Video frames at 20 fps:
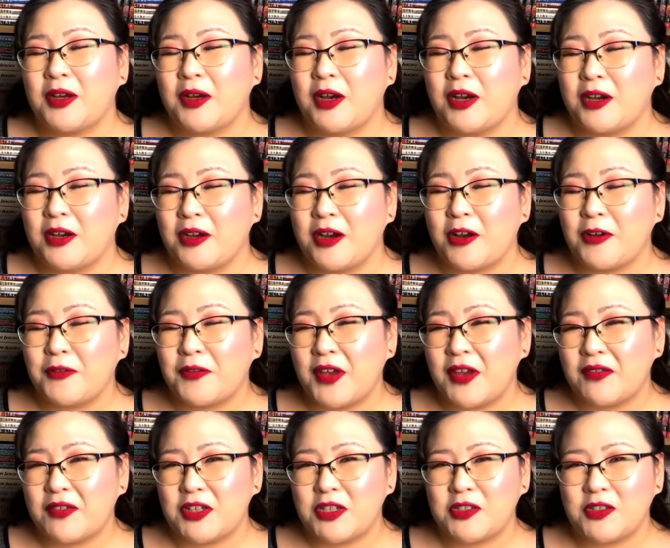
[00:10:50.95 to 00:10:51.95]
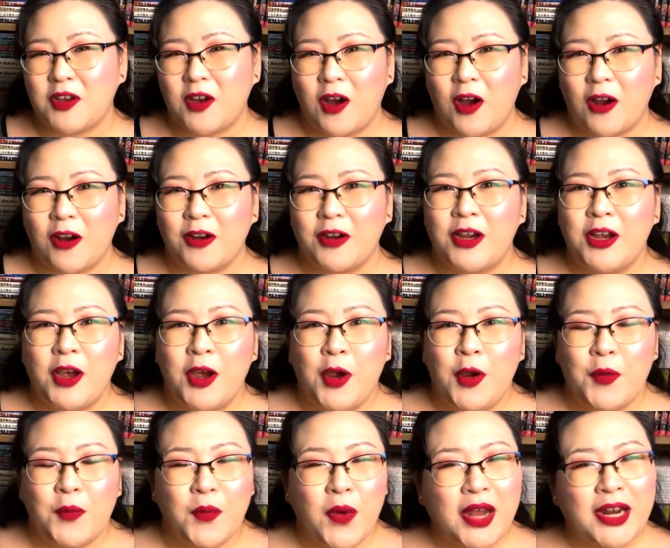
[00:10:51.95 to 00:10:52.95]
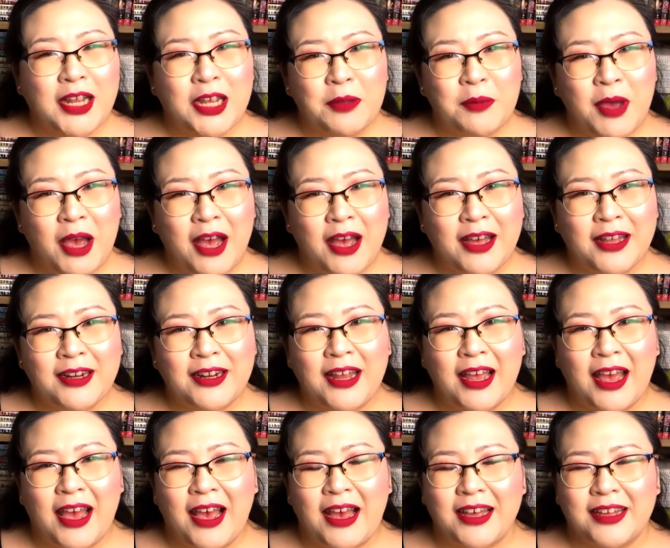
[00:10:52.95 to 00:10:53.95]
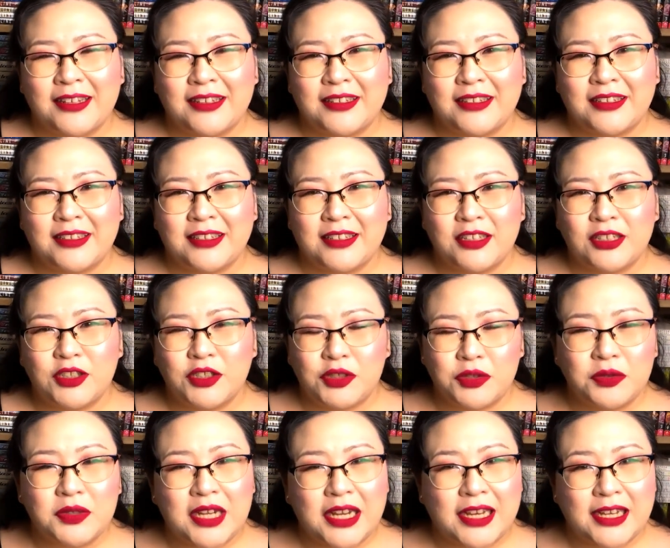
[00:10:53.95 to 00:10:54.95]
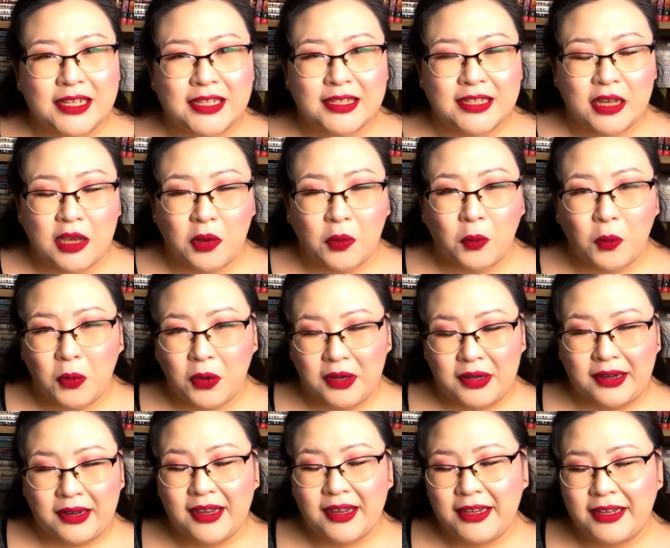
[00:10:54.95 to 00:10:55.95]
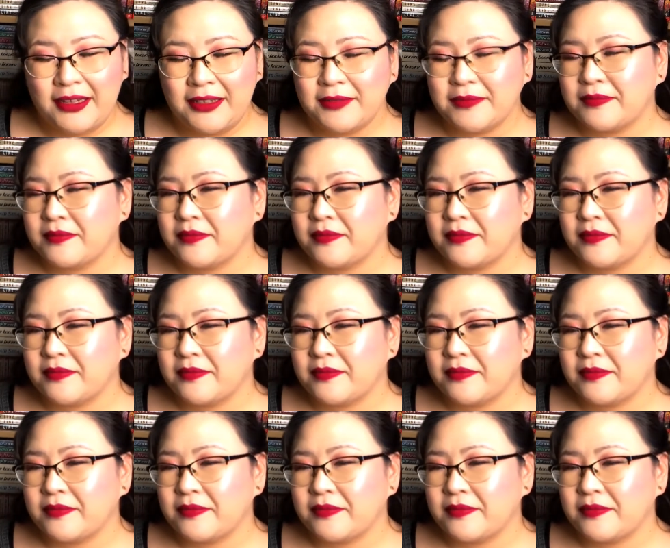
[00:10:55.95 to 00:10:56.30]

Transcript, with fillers: Uh, our favorites are Running Man and Two Days and One Night.